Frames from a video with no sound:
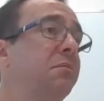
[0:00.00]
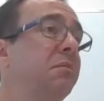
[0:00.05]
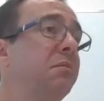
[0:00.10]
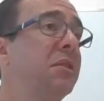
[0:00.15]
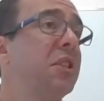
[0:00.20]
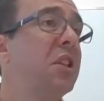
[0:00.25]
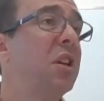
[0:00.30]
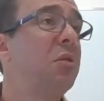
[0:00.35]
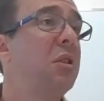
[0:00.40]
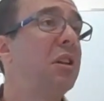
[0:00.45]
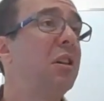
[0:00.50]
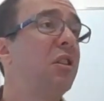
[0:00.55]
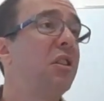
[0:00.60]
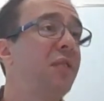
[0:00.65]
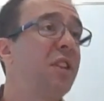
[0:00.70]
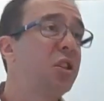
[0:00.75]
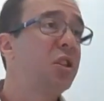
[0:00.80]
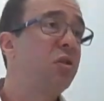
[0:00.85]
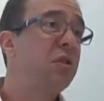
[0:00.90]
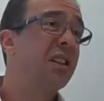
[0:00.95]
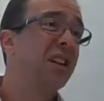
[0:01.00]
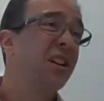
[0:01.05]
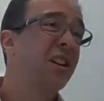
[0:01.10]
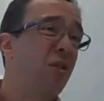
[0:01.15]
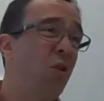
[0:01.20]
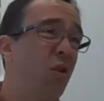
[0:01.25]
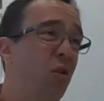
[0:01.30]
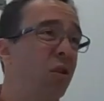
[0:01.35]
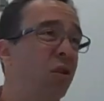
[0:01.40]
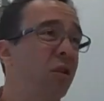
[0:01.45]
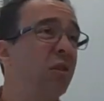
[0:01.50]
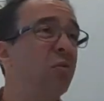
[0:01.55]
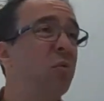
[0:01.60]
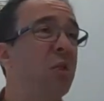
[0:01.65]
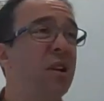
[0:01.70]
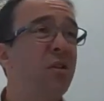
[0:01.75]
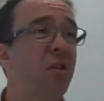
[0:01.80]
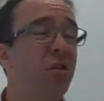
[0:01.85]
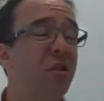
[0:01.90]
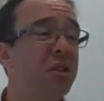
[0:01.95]
So, in a lot of industries like oil,
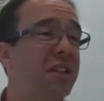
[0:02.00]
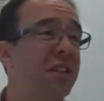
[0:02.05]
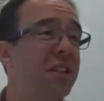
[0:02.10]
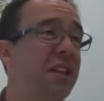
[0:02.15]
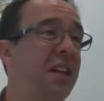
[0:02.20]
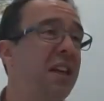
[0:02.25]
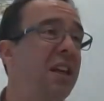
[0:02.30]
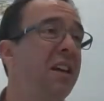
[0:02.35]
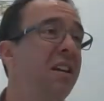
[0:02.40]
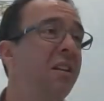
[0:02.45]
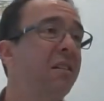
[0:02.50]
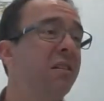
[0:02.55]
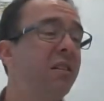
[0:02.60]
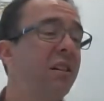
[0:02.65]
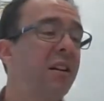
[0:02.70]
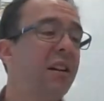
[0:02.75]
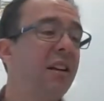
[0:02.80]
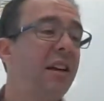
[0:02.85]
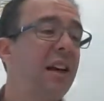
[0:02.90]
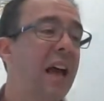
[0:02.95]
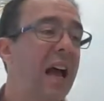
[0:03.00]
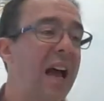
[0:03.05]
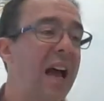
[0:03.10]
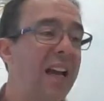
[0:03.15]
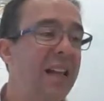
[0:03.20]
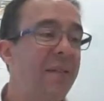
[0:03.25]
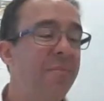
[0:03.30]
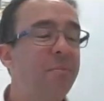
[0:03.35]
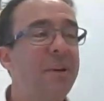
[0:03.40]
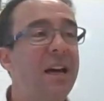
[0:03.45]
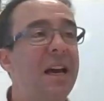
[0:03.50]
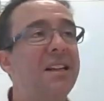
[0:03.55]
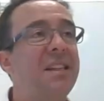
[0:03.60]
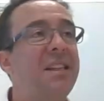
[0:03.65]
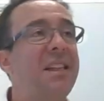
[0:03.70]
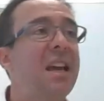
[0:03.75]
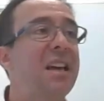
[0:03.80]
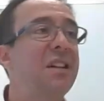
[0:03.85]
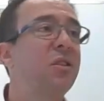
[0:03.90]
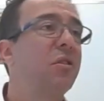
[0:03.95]
we're not seeing an impact
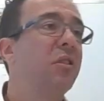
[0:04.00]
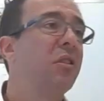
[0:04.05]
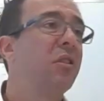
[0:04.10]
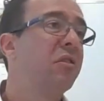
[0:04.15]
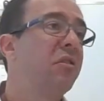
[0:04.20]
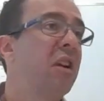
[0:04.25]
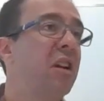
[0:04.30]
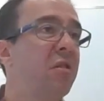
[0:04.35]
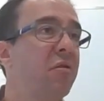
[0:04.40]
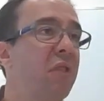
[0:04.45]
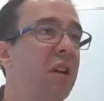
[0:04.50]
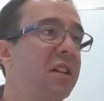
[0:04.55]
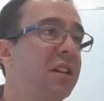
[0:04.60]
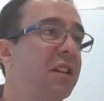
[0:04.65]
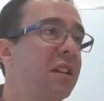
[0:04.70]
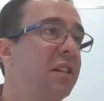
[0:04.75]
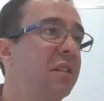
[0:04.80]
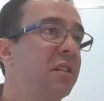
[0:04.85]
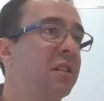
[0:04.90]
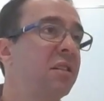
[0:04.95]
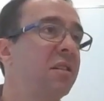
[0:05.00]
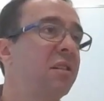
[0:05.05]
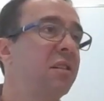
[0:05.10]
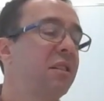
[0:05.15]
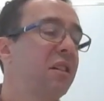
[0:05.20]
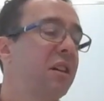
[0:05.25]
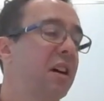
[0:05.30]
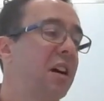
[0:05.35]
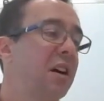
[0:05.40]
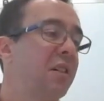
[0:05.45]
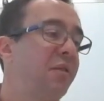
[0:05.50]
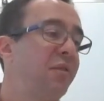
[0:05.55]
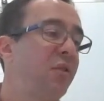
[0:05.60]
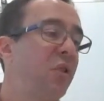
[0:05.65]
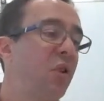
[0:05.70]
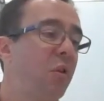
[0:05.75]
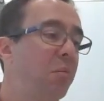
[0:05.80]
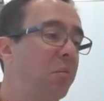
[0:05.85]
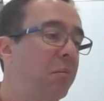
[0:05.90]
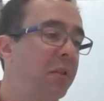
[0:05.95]
yet on our credit ratings uh,
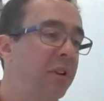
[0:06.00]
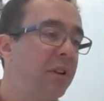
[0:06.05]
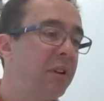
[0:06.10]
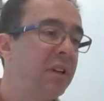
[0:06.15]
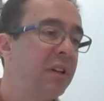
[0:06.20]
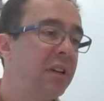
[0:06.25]
from